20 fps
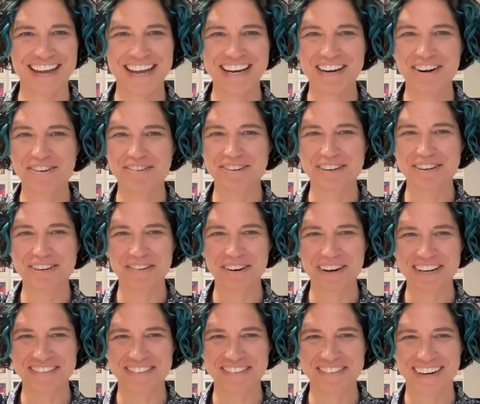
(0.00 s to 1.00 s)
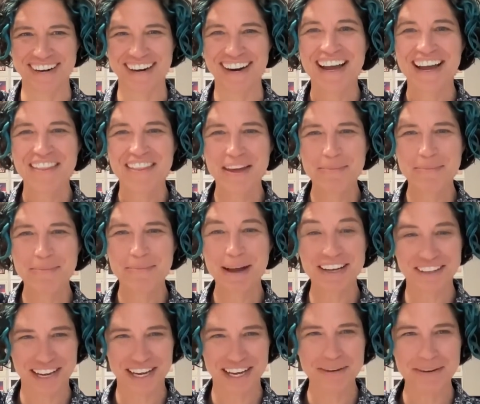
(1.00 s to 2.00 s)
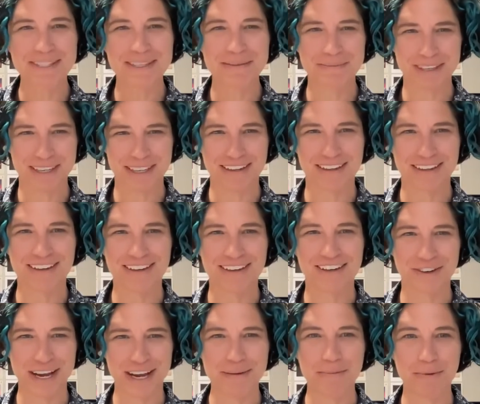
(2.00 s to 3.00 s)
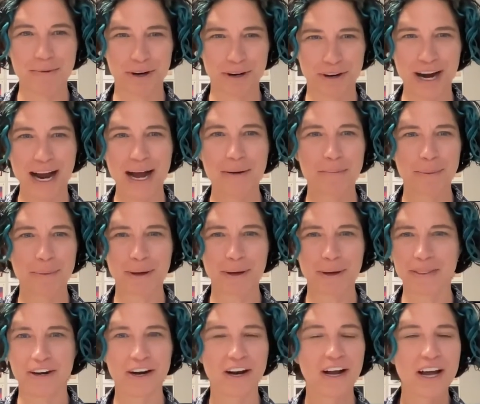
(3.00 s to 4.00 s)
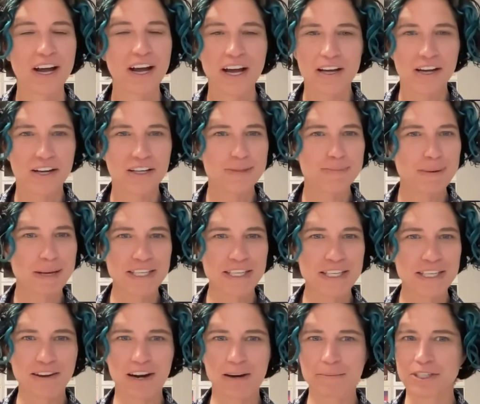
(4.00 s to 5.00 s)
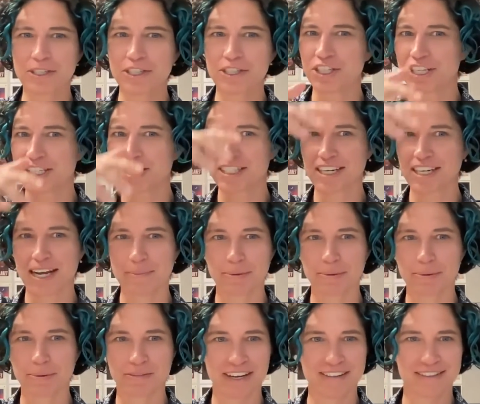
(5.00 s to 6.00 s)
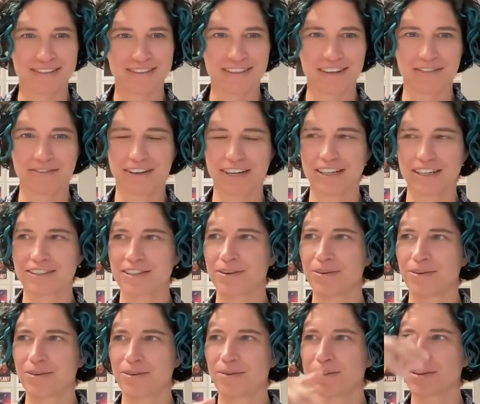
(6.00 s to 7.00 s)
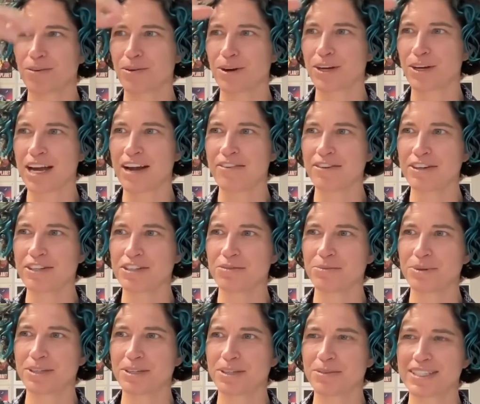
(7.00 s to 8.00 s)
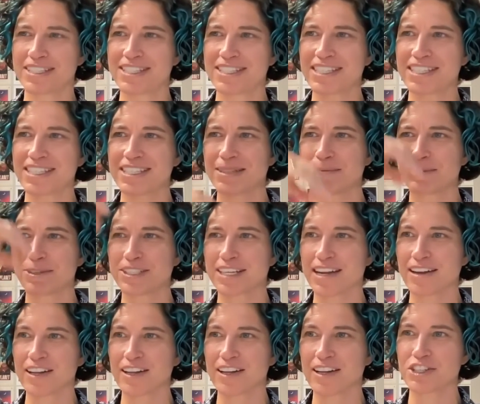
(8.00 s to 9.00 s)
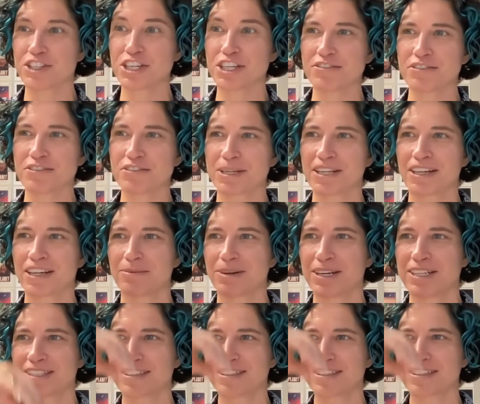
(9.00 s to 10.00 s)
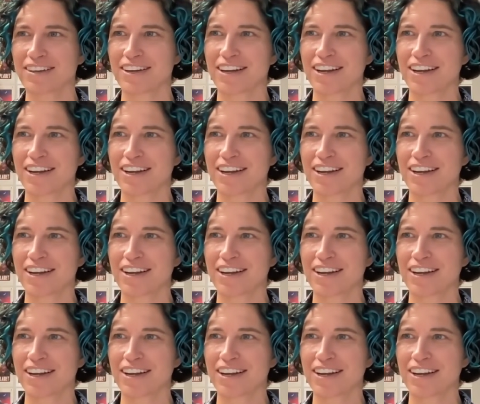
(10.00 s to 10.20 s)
They don't go anywhere. They might collide with something and create more crap, but their space garbage just amplifies itself, right? So every 2 weeks we get 60 more satellites just from Elon Musk.